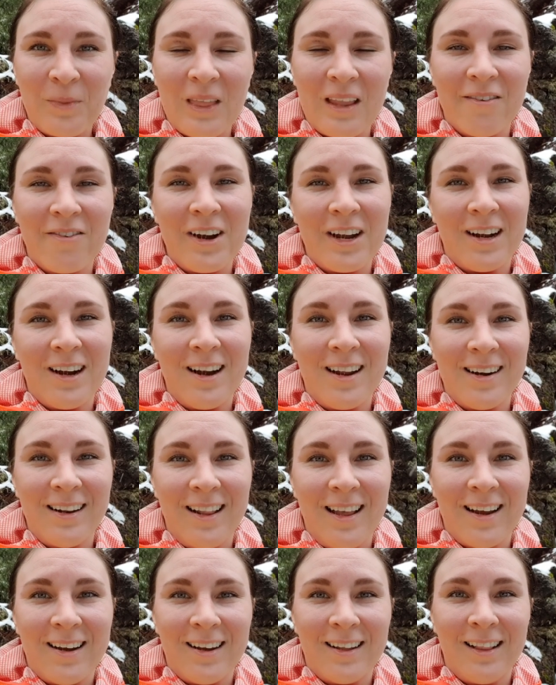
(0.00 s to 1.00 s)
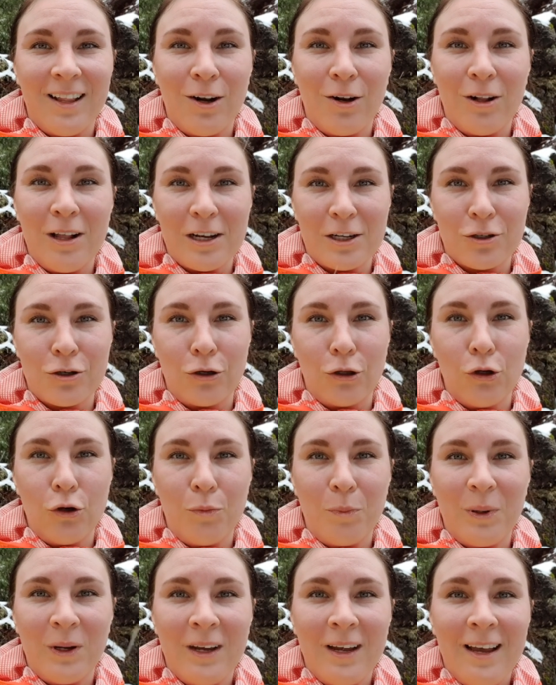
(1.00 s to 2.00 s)
if I got like a little extra
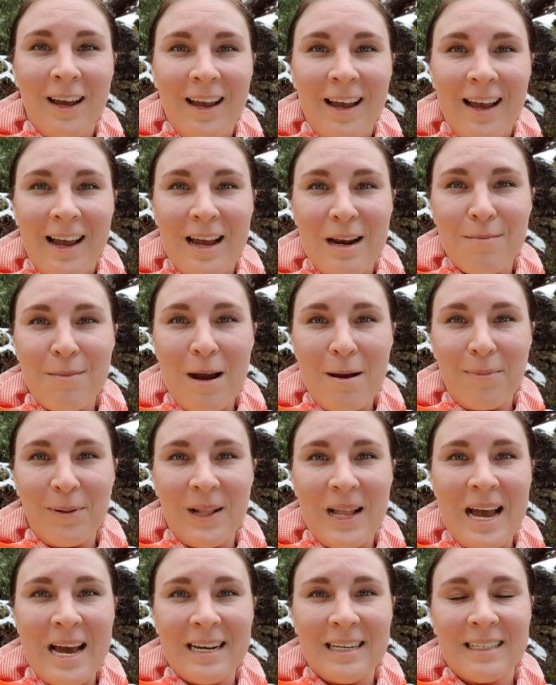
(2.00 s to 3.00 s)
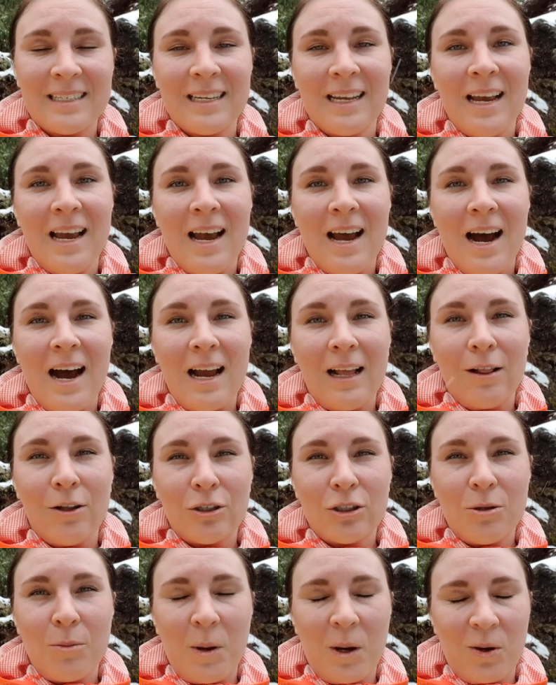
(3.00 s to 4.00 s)
loop in my plans, I
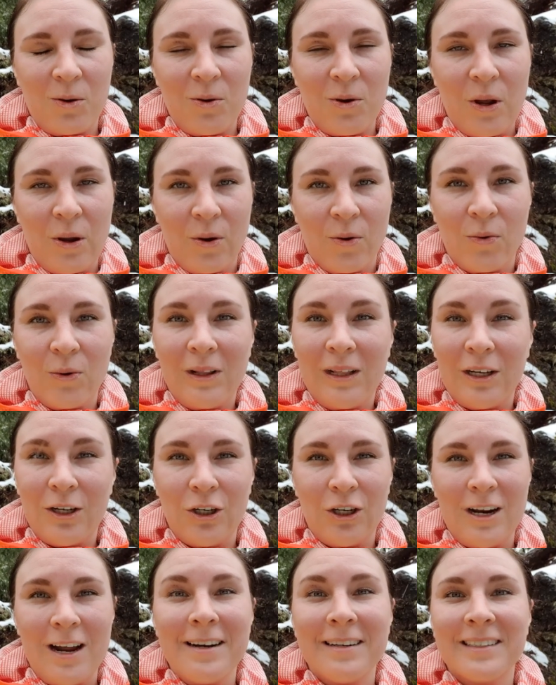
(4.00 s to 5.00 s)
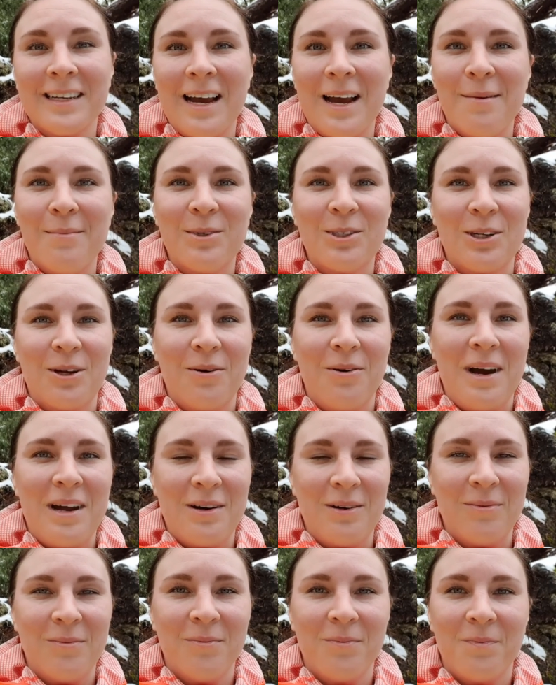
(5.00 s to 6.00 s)
look to be doing really good on time, so I
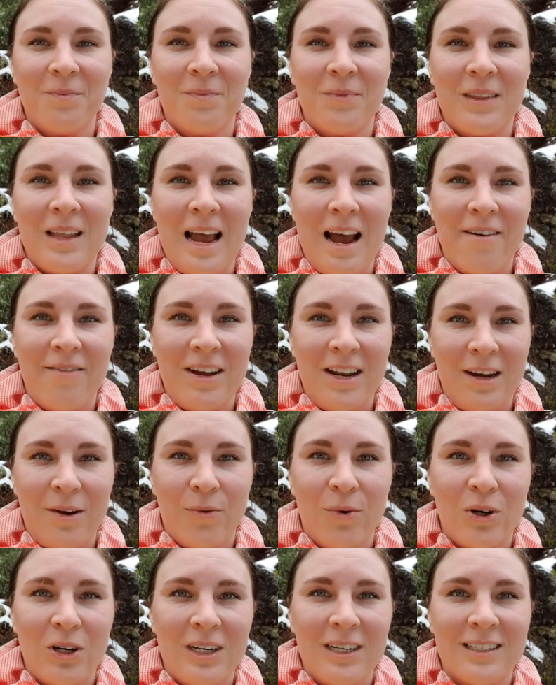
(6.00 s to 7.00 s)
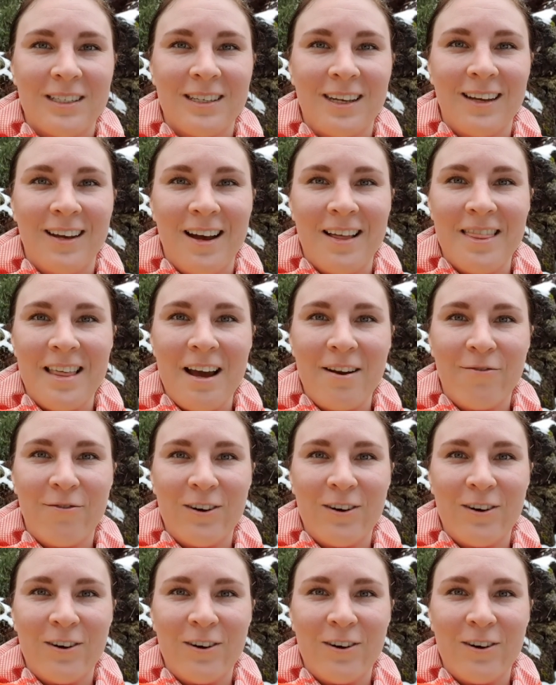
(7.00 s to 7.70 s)
don't have any worries on that